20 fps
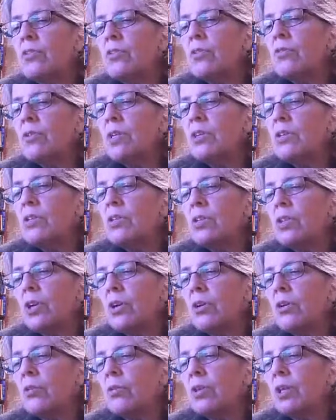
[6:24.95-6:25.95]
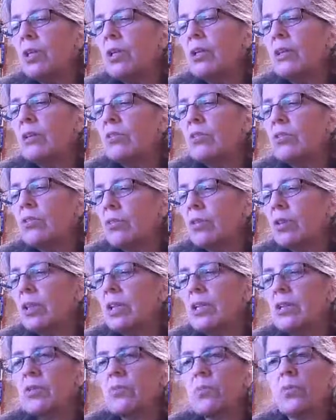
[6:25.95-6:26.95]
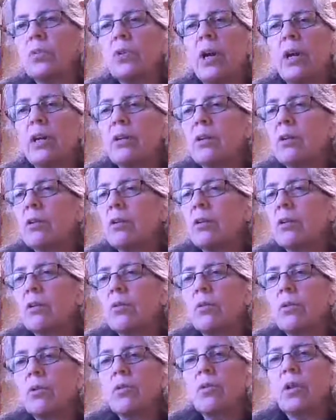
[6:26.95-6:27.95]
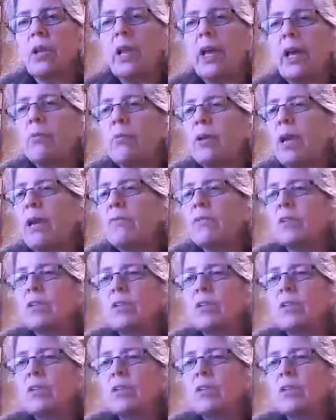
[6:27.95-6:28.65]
You also need to know that certain things we're not going to allow.